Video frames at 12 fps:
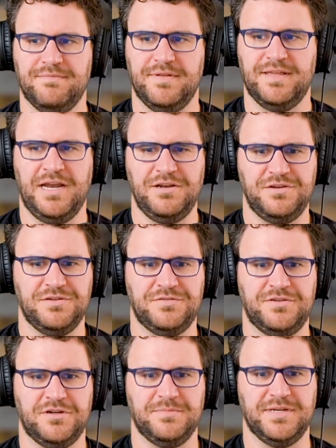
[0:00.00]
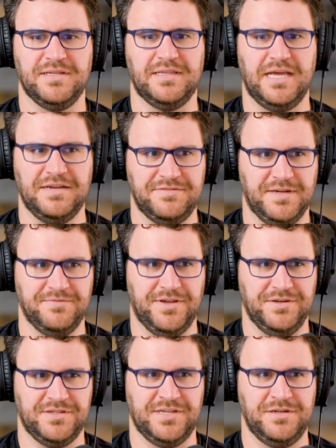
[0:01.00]
Yeah. And then how do you determine lifetime
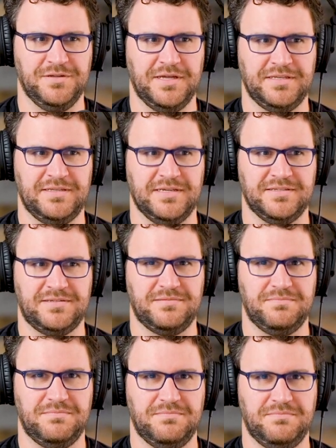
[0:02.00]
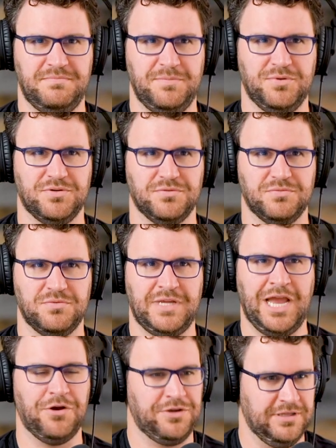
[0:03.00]
value? Because I know that gets people
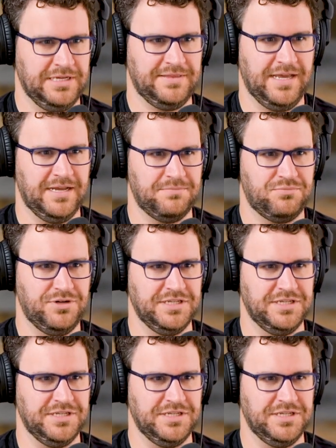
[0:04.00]
calculate that pretty